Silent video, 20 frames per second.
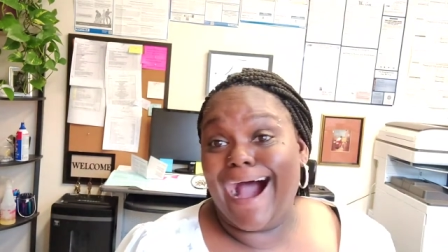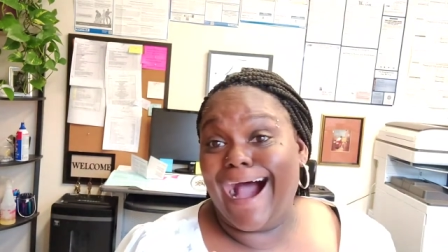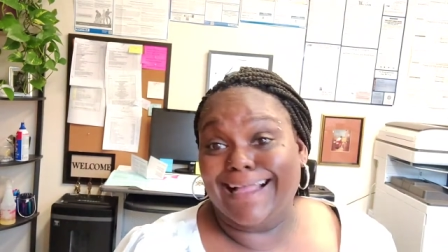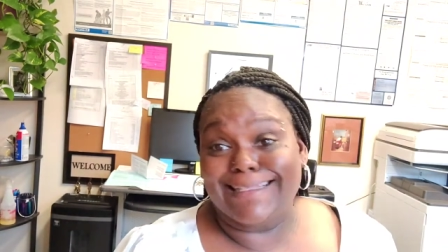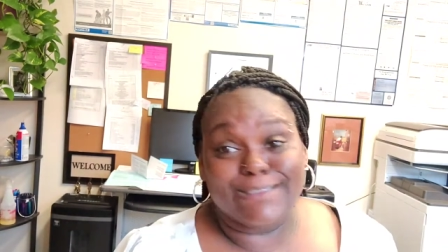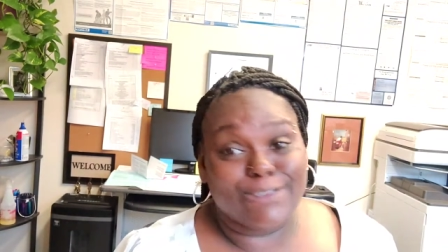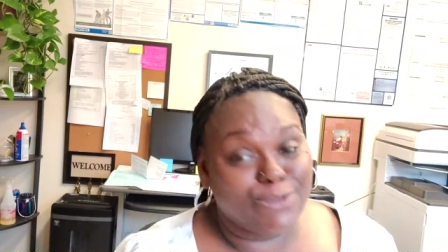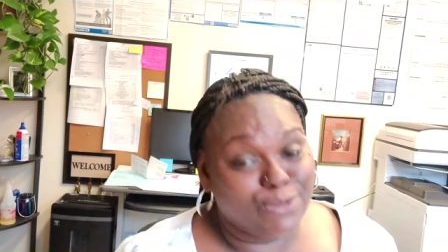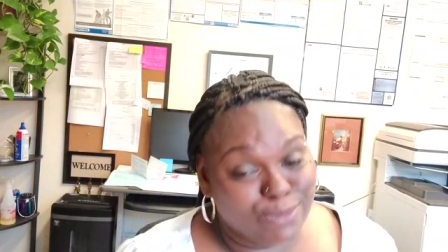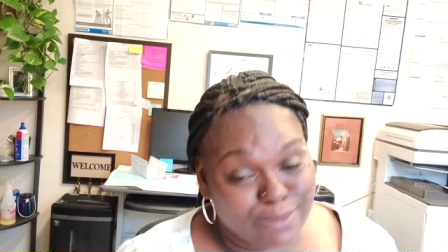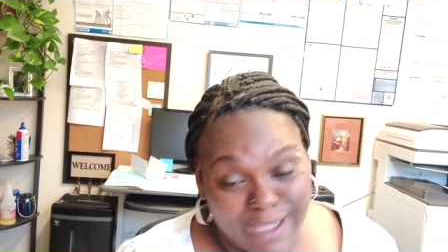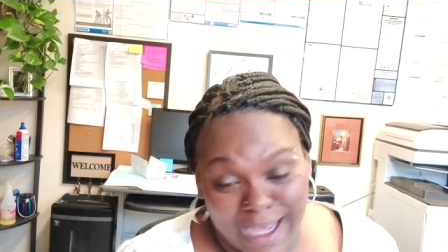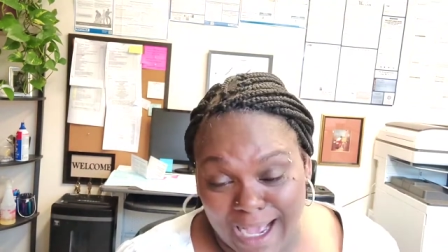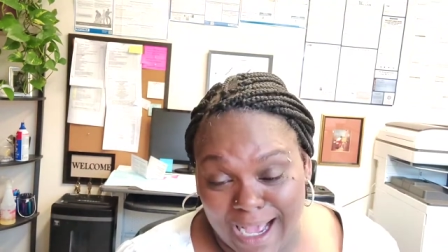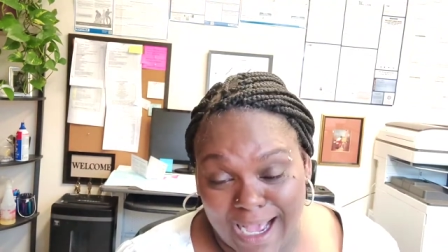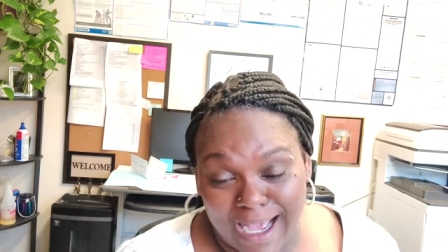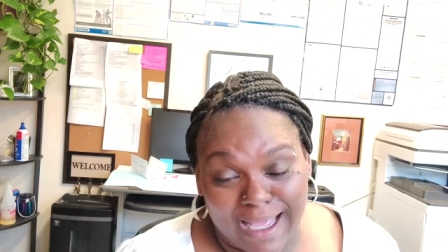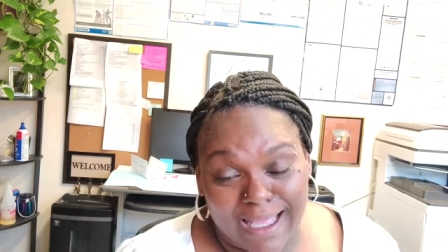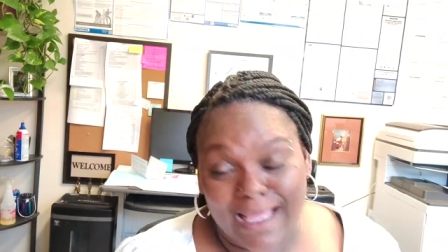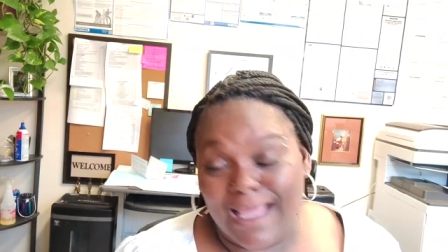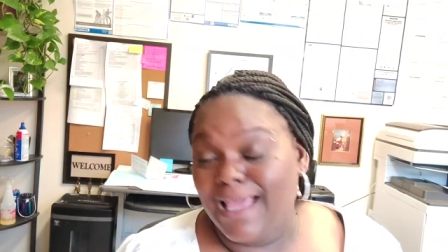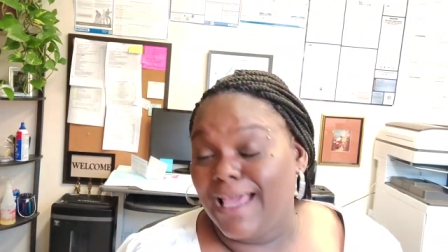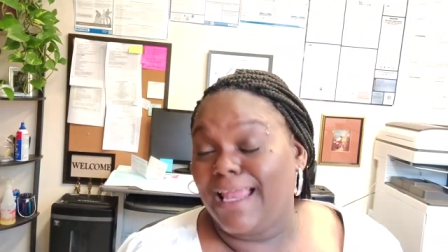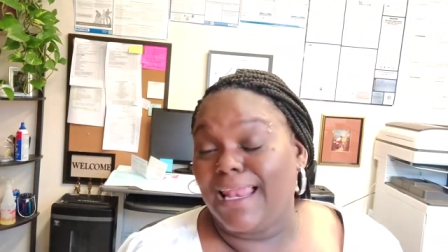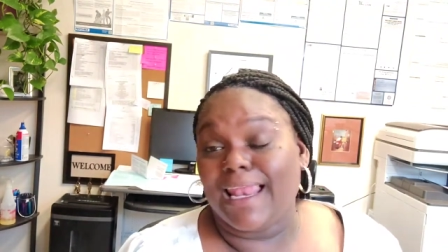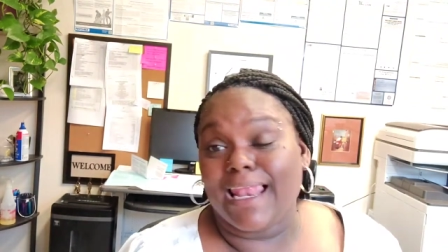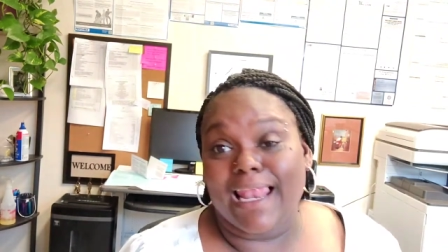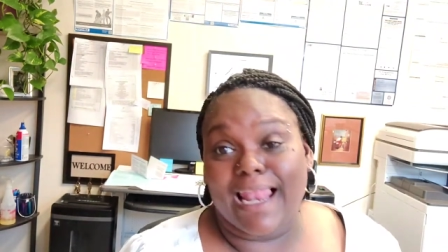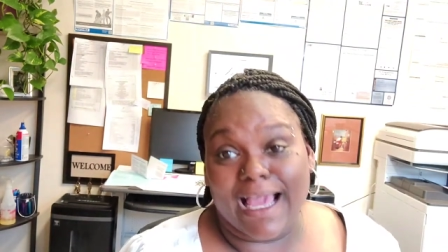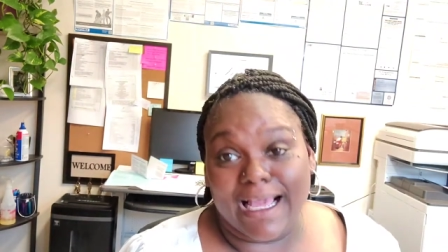I do not
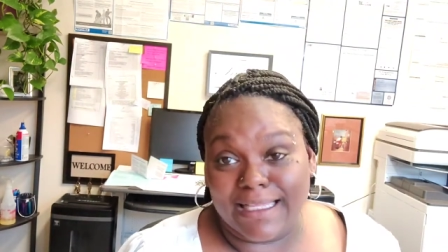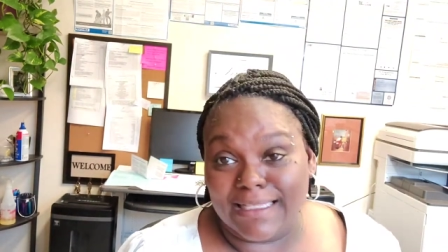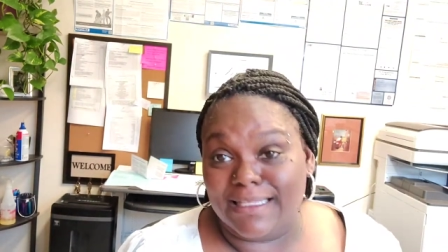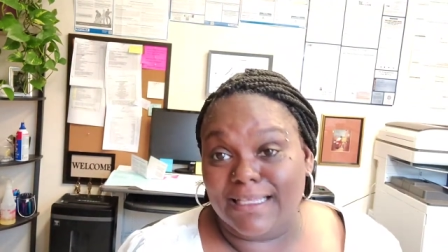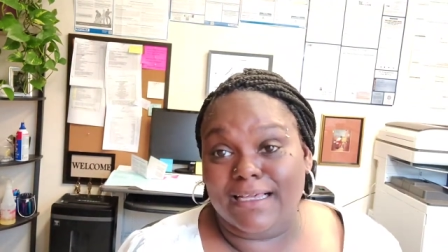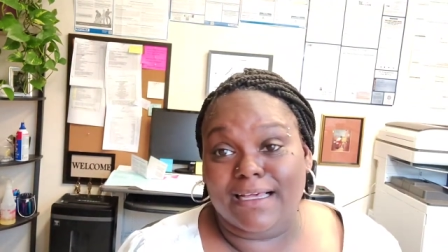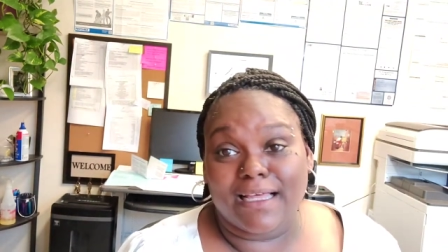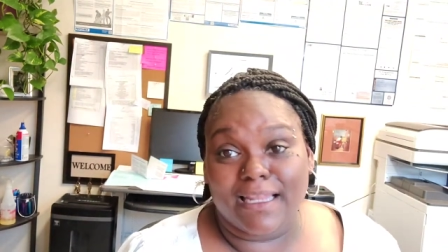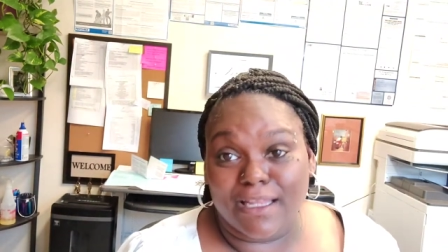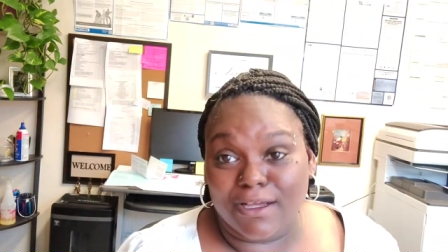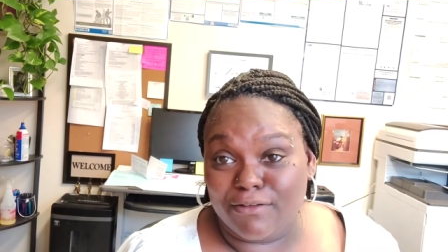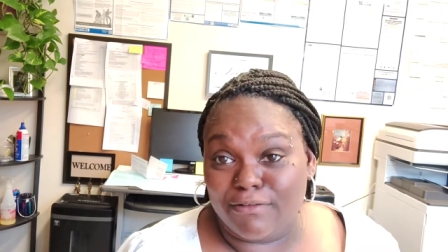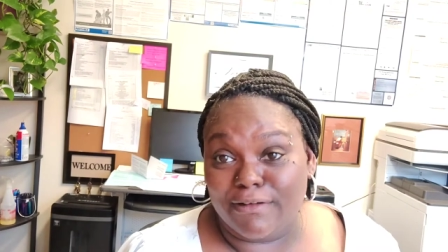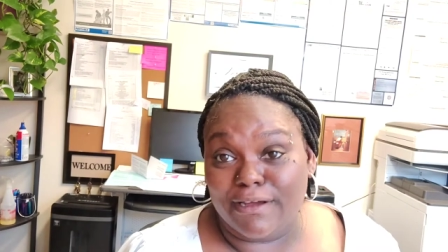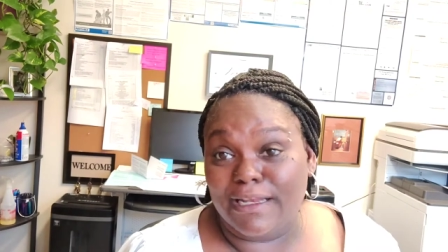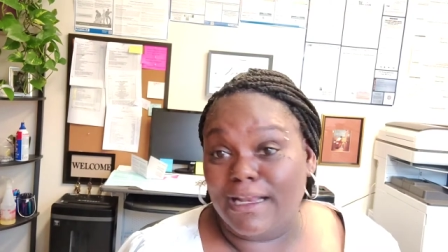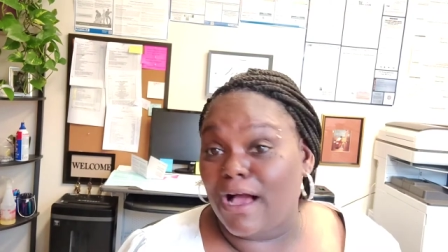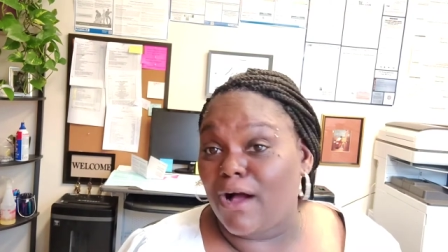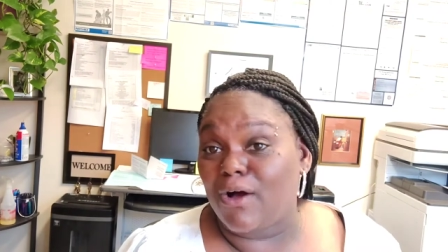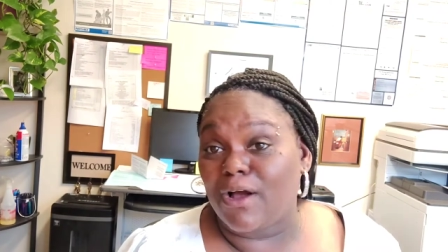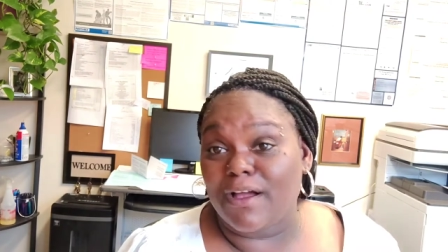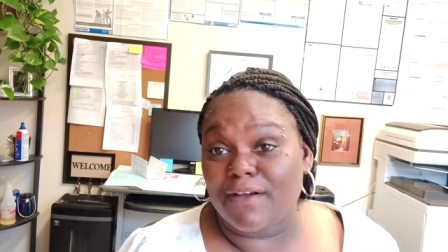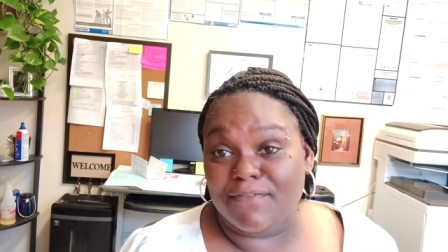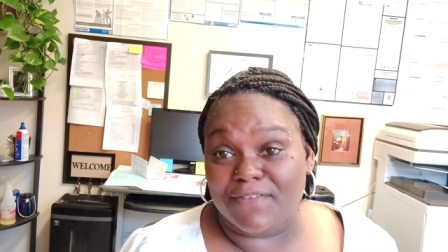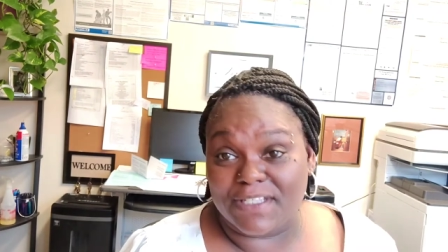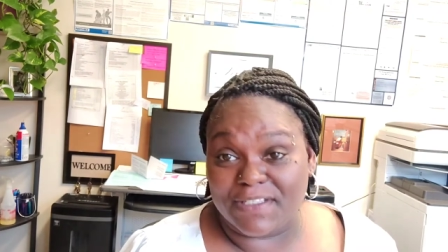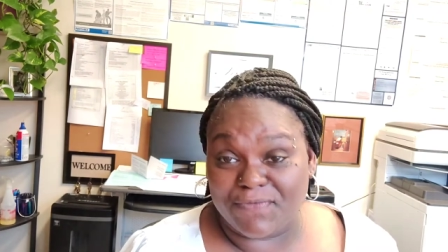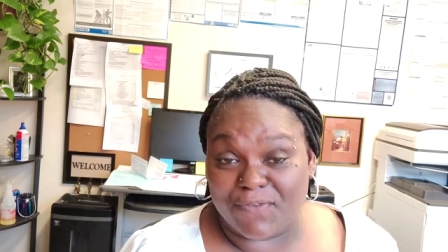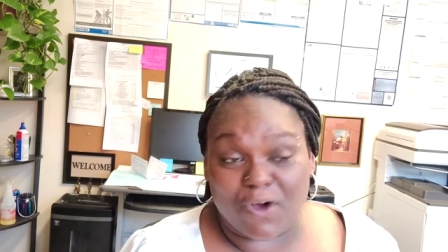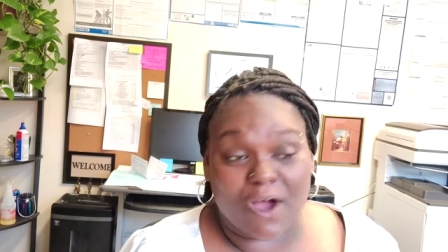like the color green. I don't care if
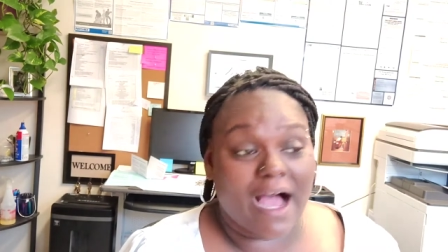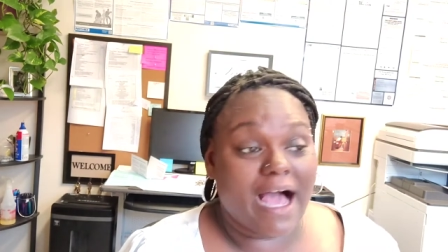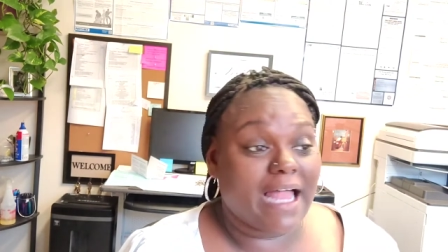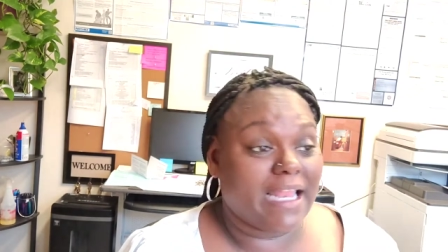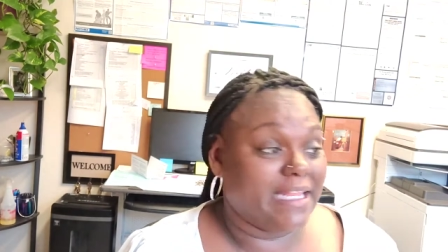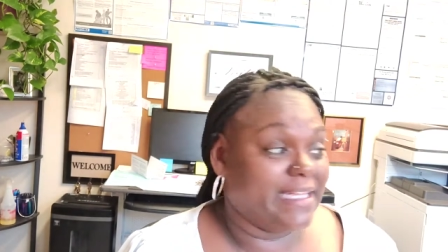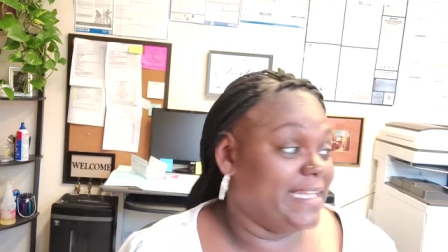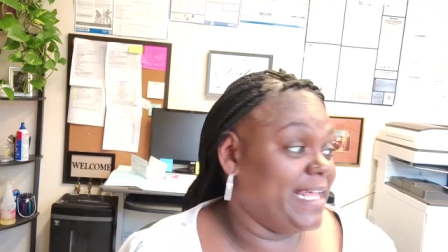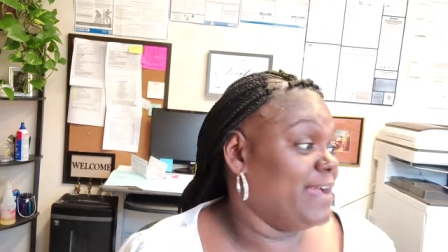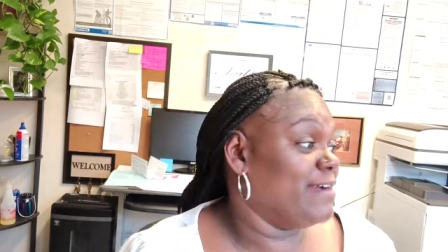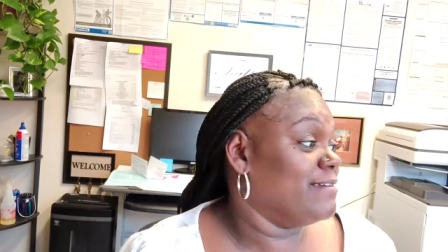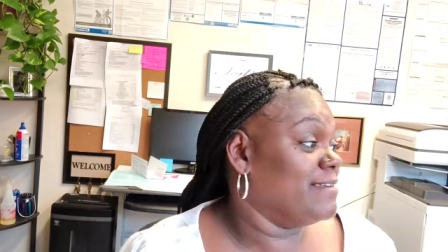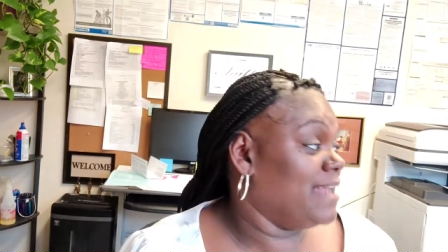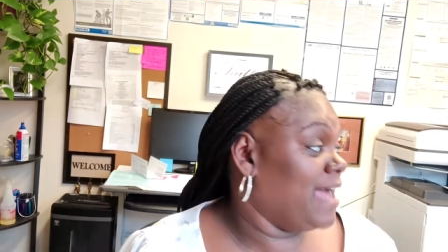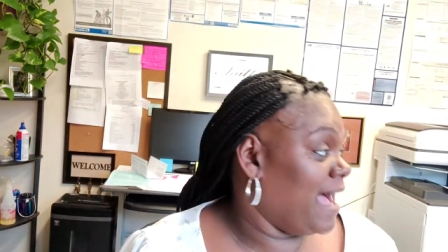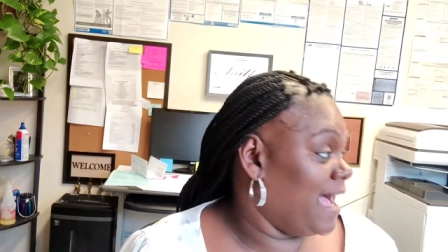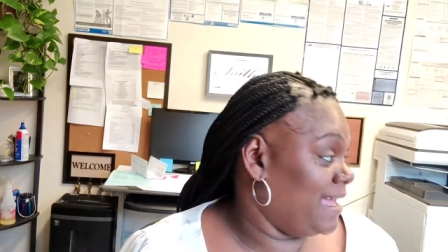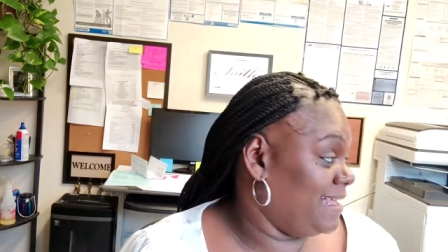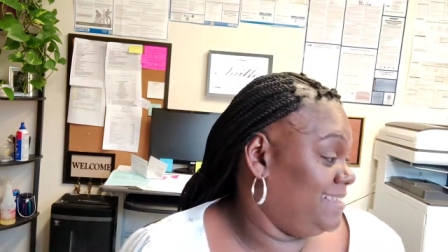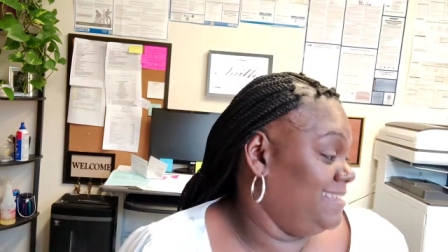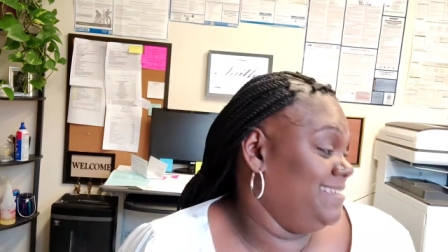it's for a holiday or not.